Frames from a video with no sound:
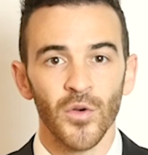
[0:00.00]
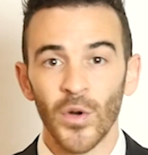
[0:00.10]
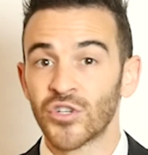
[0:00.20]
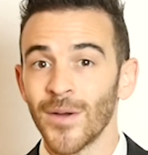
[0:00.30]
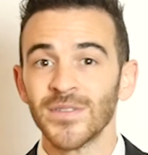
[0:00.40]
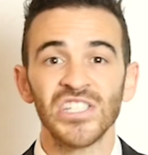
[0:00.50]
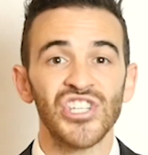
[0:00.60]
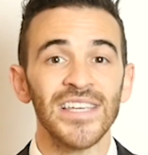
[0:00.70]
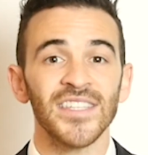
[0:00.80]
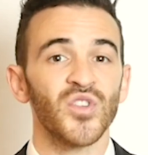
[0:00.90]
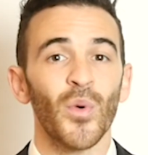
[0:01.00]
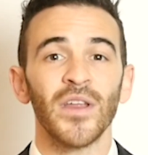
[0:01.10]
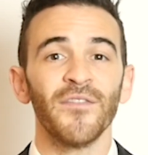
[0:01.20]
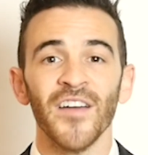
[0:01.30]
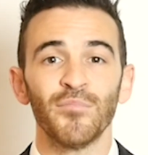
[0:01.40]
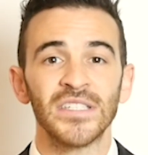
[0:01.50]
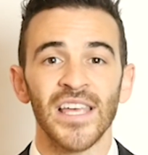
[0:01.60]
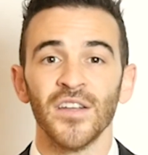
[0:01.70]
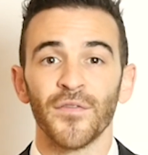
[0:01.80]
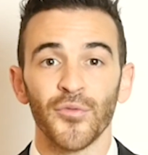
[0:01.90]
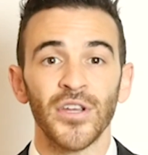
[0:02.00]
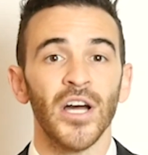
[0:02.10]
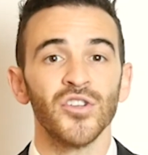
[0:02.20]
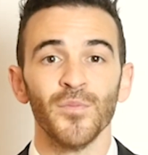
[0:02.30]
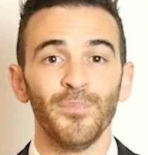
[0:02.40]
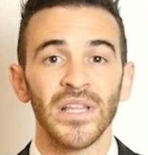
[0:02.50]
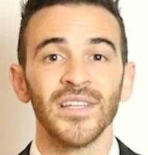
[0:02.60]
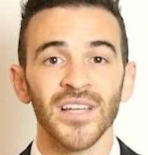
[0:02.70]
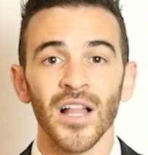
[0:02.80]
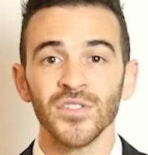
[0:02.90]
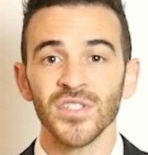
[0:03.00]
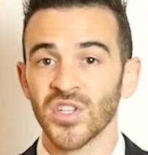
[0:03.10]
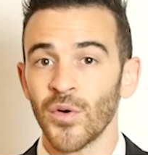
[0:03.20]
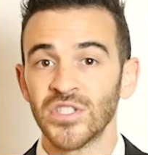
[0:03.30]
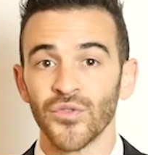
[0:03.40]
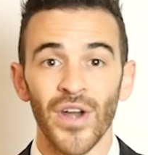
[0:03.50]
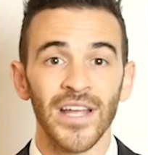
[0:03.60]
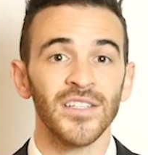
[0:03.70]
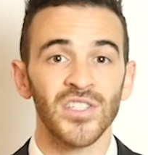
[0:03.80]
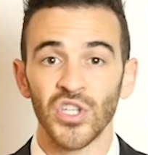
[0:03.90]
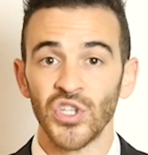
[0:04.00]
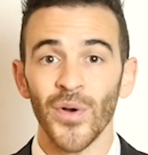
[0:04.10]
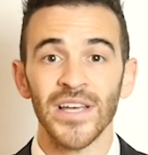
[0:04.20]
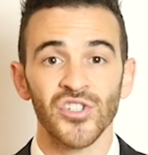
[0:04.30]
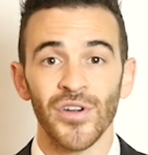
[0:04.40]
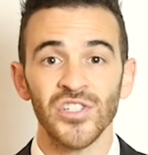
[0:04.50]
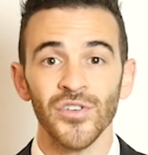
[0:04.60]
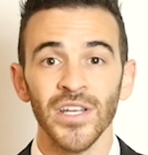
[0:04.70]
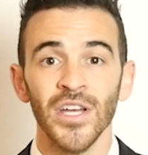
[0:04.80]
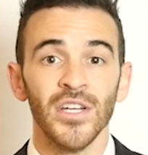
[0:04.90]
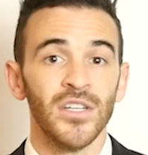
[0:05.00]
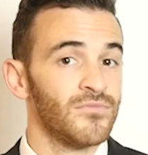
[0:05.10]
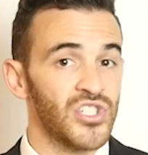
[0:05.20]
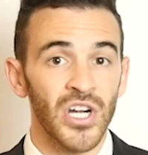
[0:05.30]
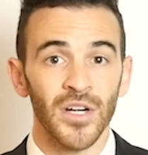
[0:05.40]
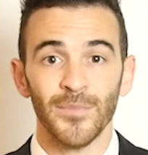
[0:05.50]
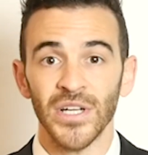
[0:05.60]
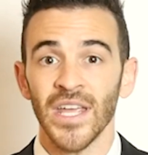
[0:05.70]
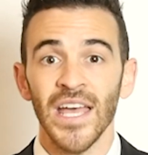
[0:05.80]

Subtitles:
When Trump suggests that 25% of $300 billion is going directly to the US Treasury, sure, but